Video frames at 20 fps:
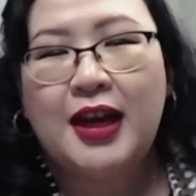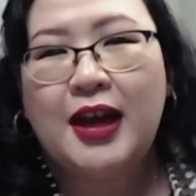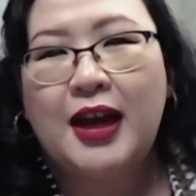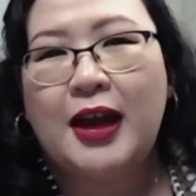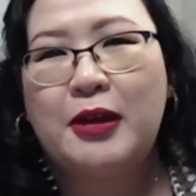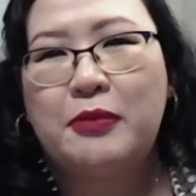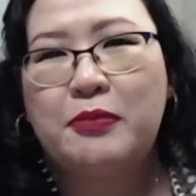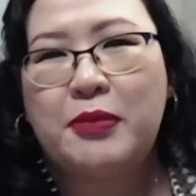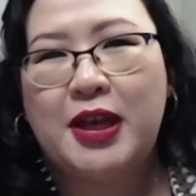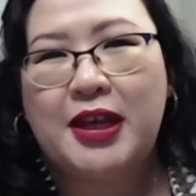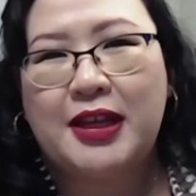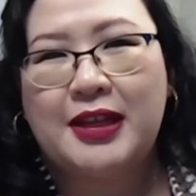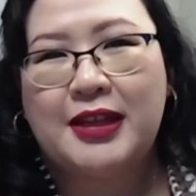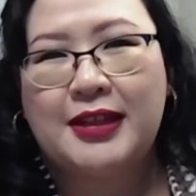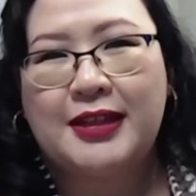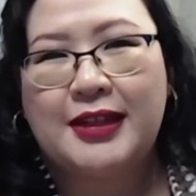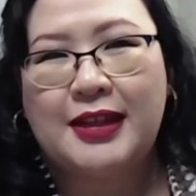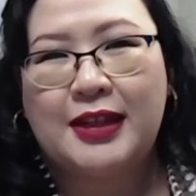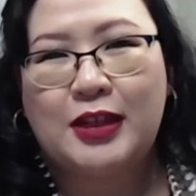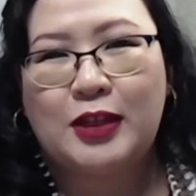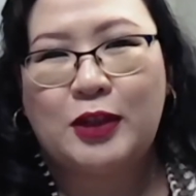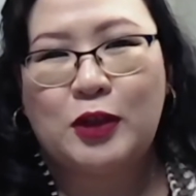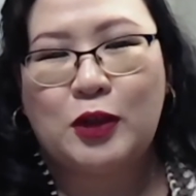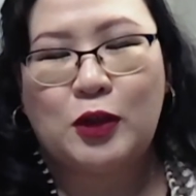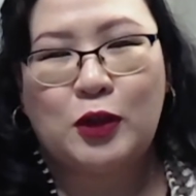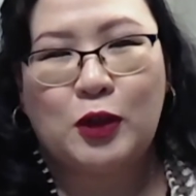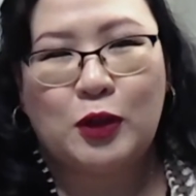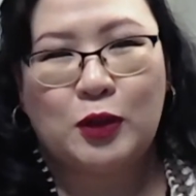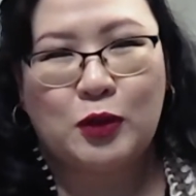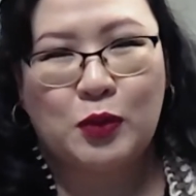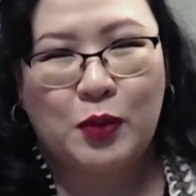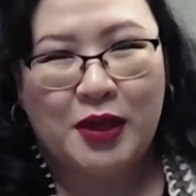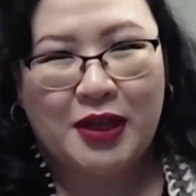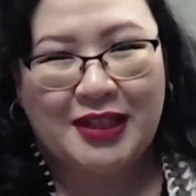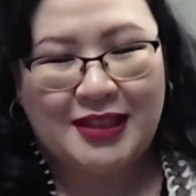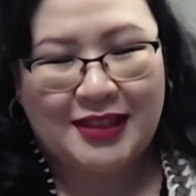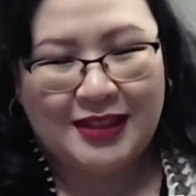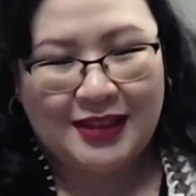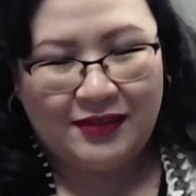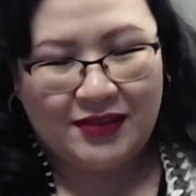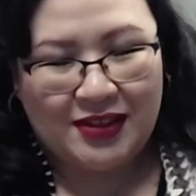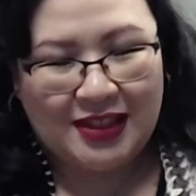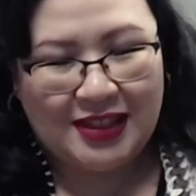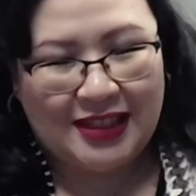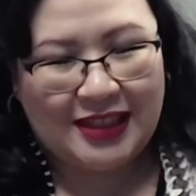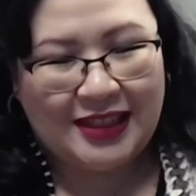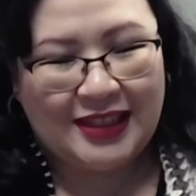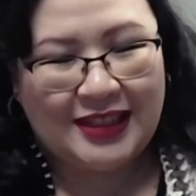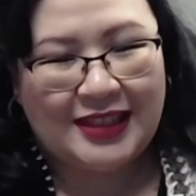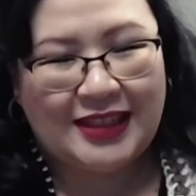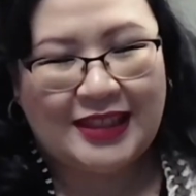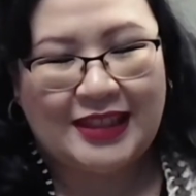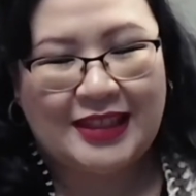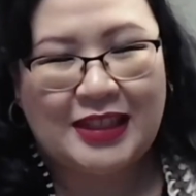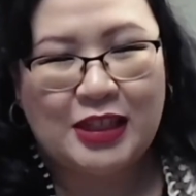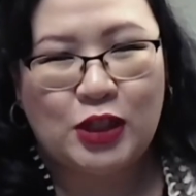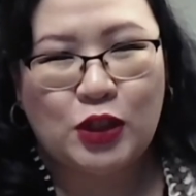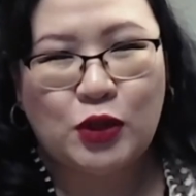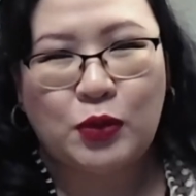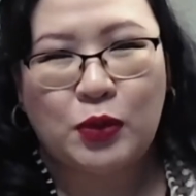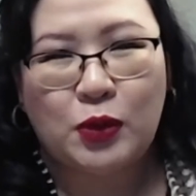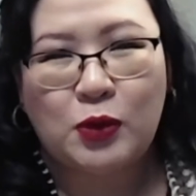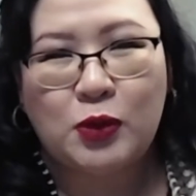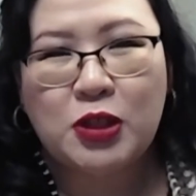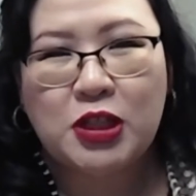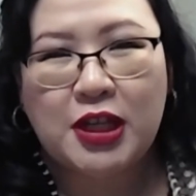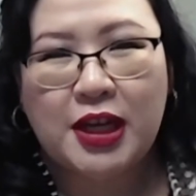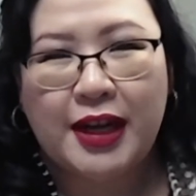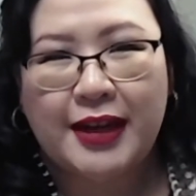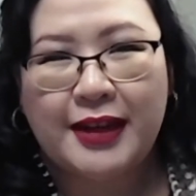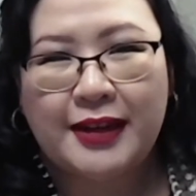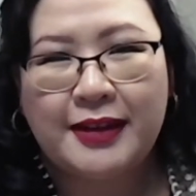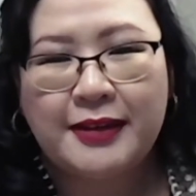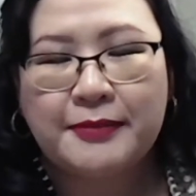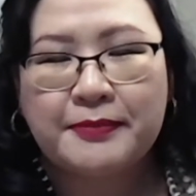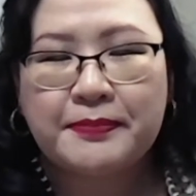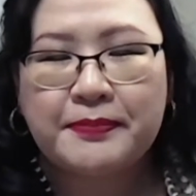I made it in 2017. It is crocheted.